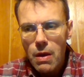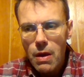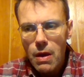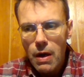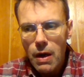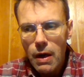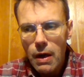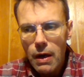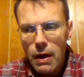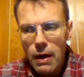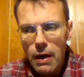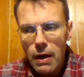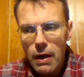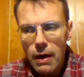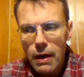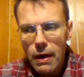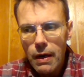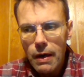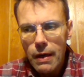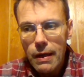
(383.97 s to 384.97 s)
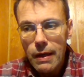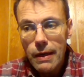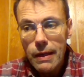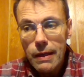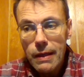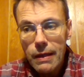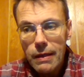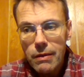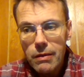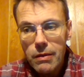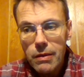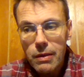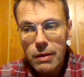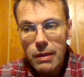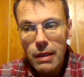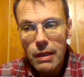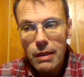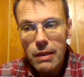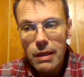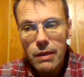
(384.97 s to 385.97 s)
And
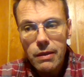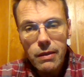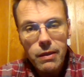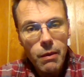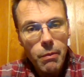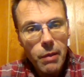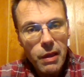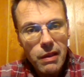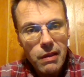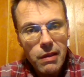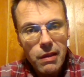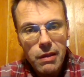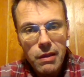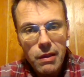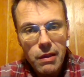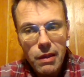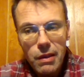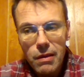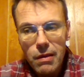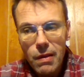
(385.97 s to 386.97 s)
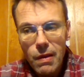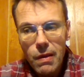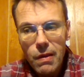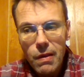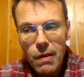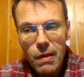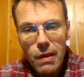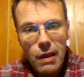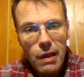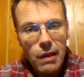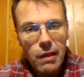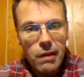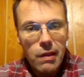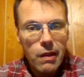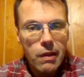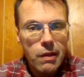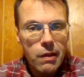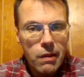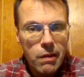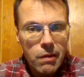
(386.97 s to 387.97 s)
then they cemented the teeth, and
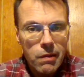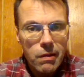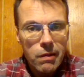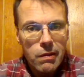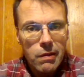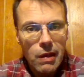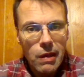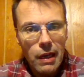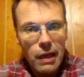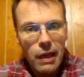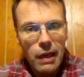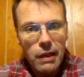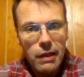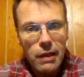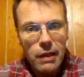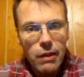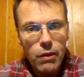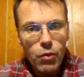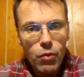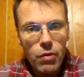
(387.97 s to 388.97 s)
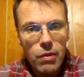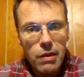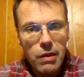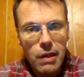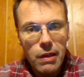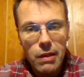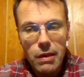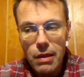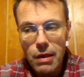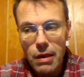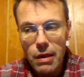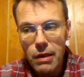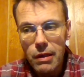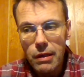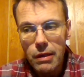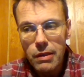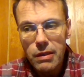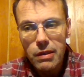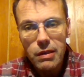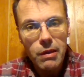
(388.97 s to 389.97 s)
then again they took
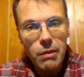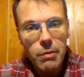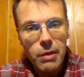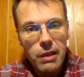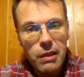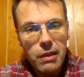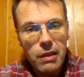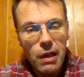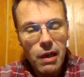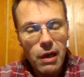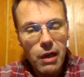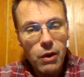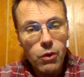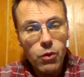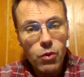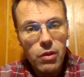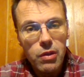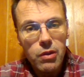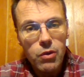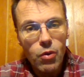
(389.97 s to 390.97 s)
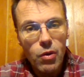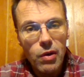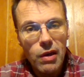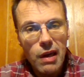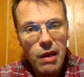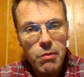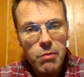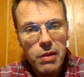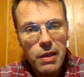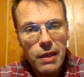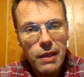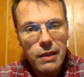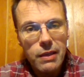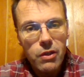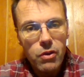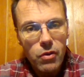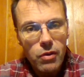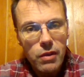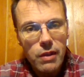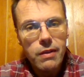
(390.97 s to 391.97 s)
that cement out during MK
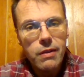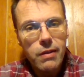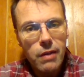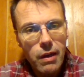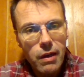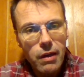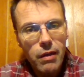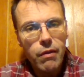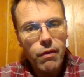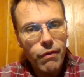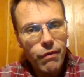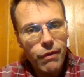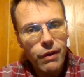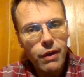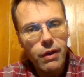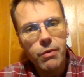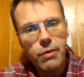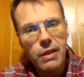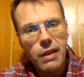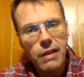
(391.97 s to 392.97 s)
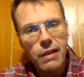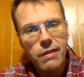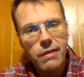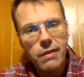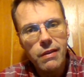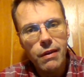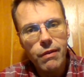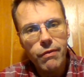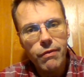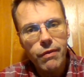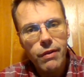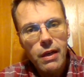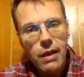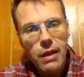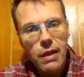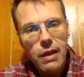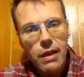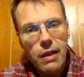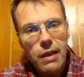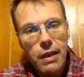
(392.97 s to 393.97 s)
Ultra. They started to fuck with that stuff.
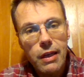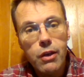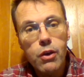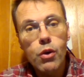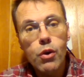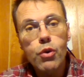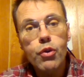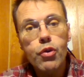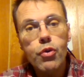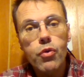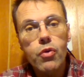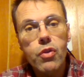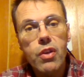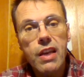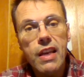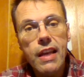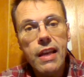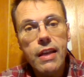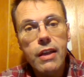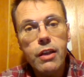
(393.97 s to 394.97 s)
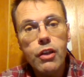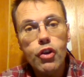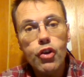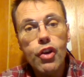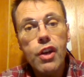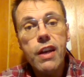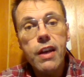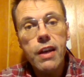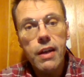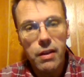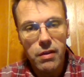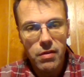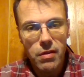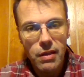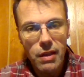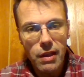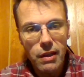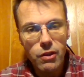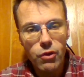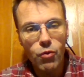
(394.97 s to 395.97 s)
It goes to the age 8.
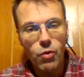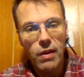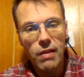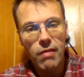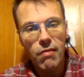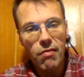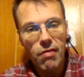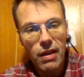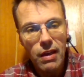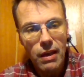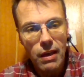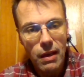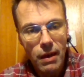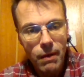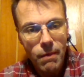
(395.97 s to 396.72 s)
That's one thing.